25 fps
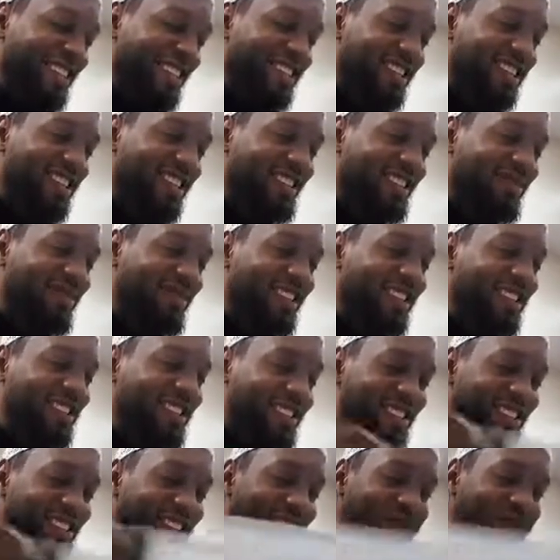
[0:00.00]
These brothers
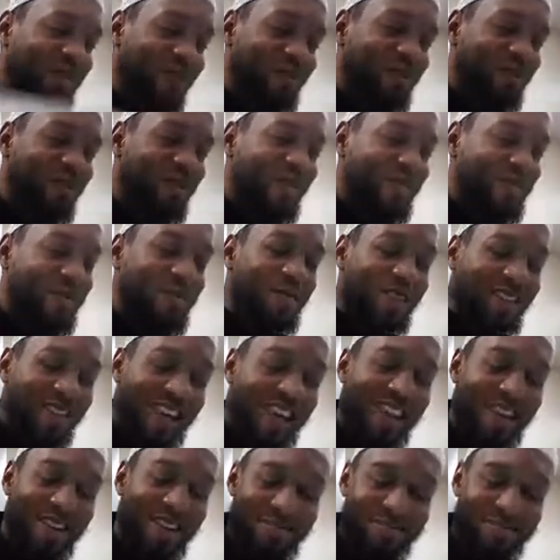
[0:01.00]
telling people about the
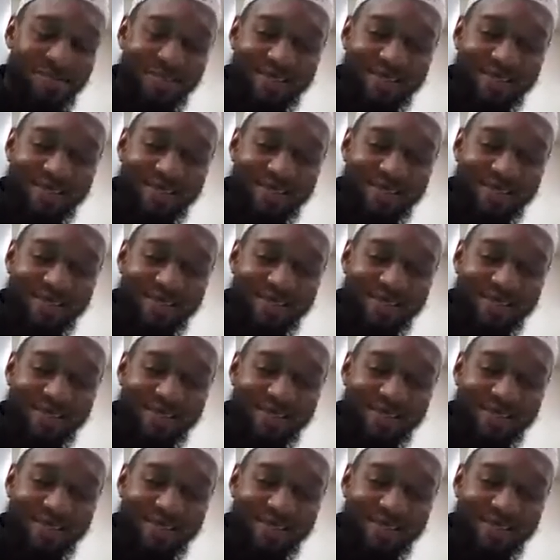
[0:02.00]
madhab.